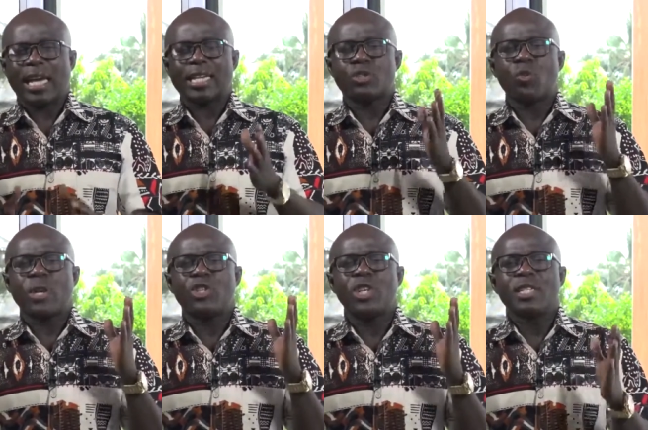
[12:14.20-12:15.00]
It is
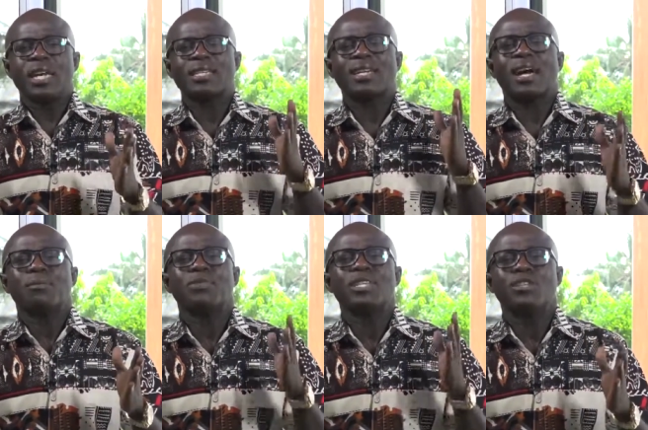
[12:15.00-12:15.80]
when Jesus
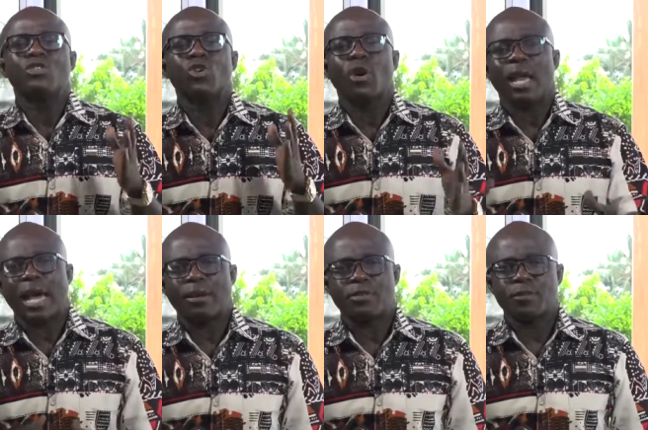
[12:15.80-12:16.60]
comes into your
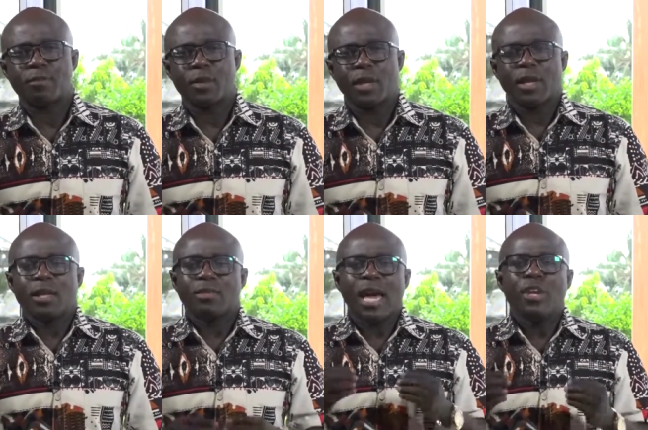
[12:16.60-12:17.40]
lives,
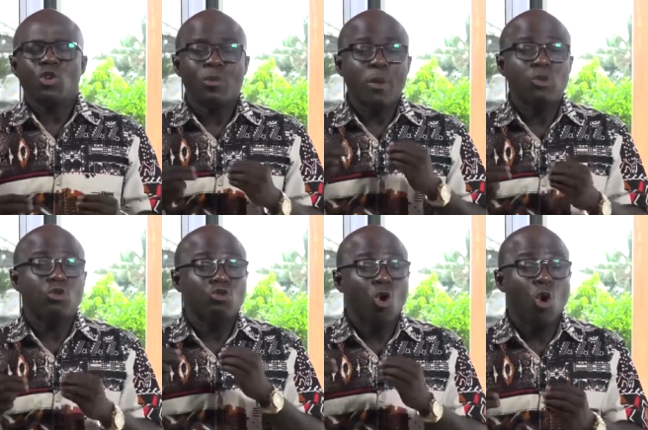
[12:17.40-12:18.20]
then you'll be able
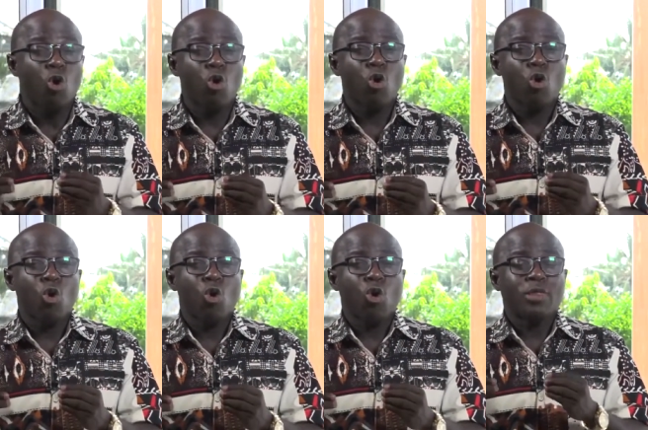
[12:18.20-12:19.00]
to know
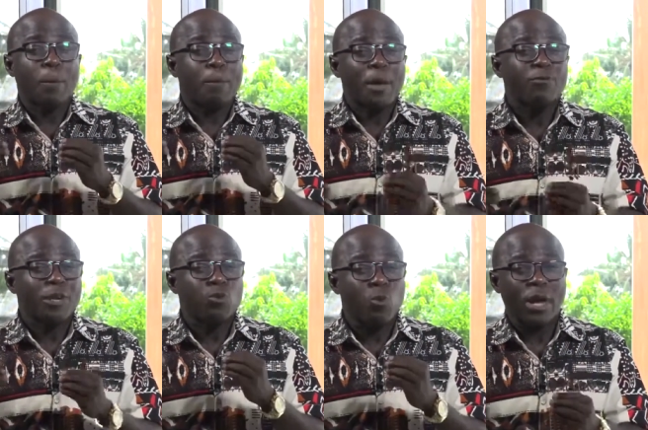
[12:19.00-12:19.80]
the
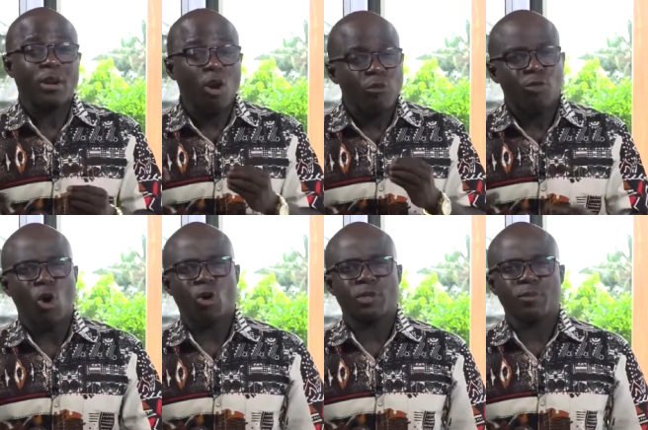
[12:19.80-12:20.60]
perfect will of
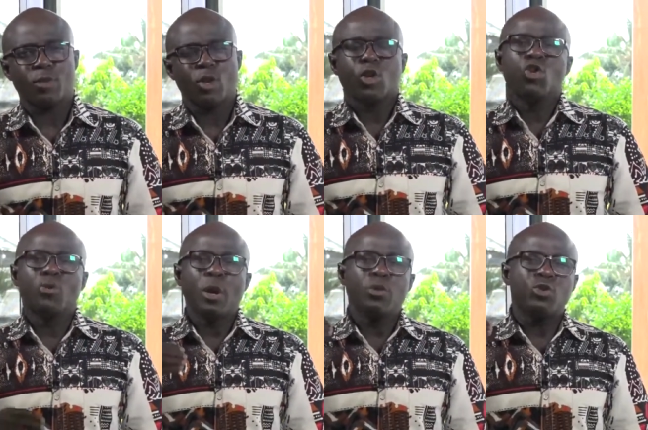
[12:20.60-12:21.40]
God. You'll
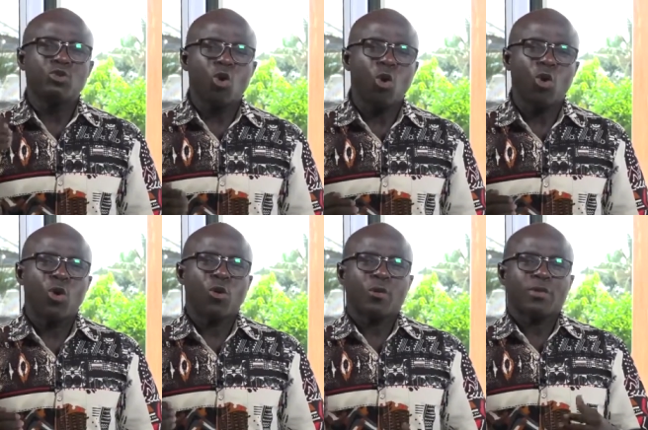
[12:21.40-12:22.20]
be able to know
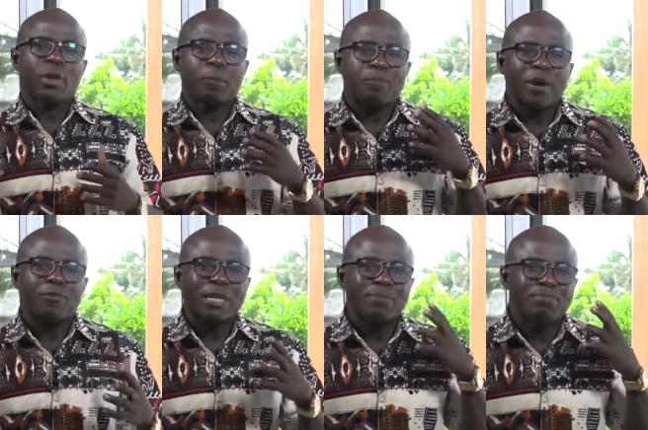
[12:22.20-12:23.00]
the
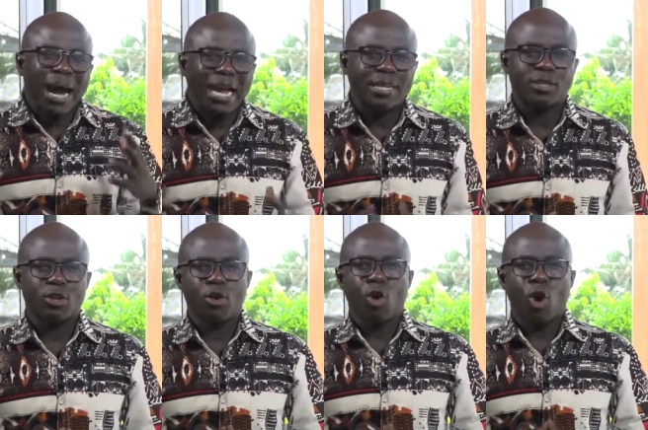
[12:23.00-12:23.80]
perfect mind
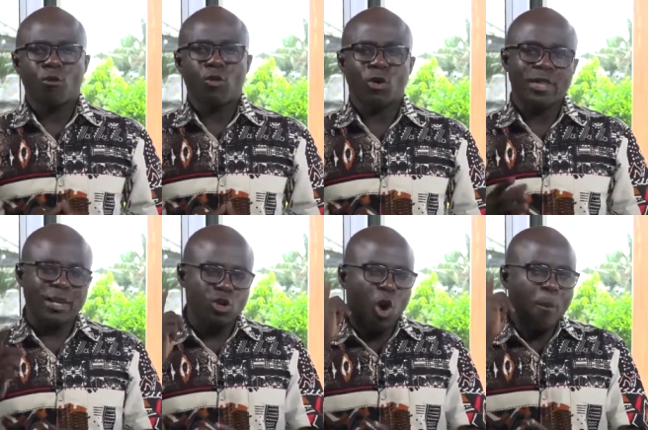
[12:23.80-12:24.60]
of God,
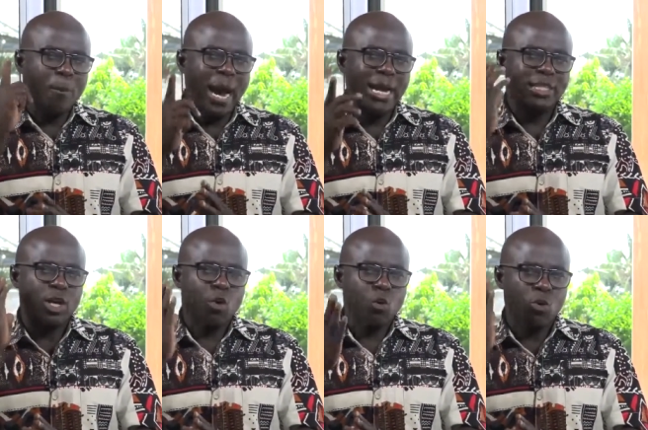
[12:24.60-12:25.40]
then your mind
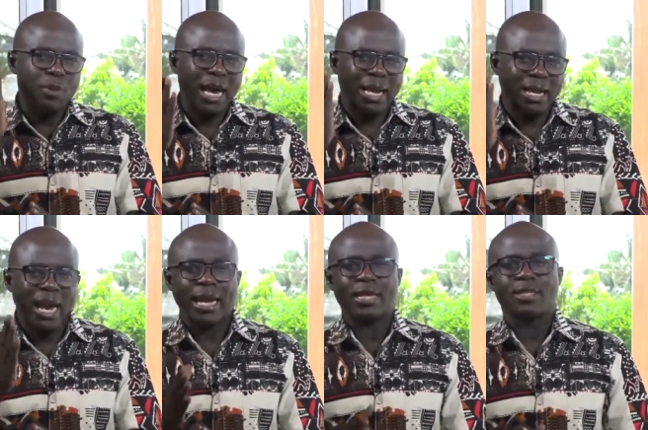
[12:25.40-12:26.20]
will be
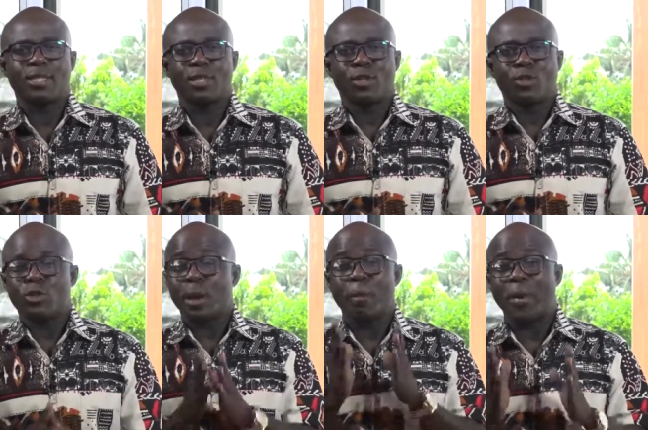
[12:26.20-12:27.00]
aligned
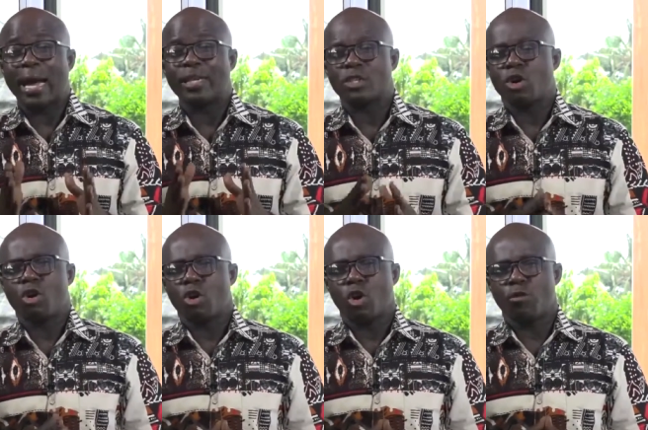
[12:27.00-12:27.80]
to the mind
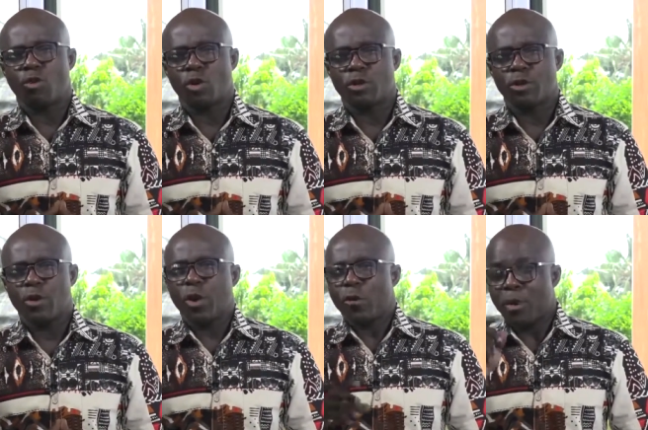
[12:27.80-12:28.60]
of God.
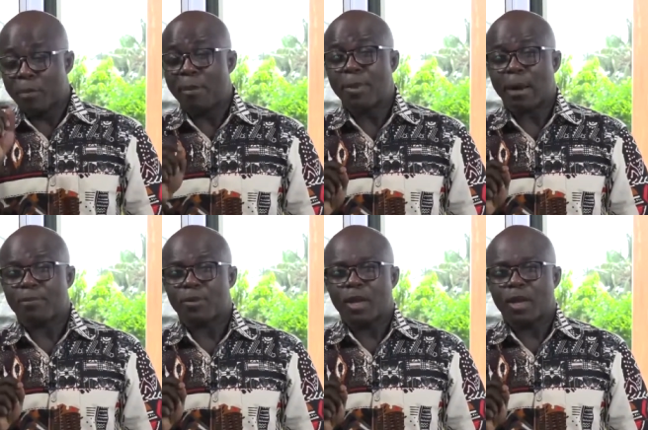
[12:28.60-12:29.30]
Remember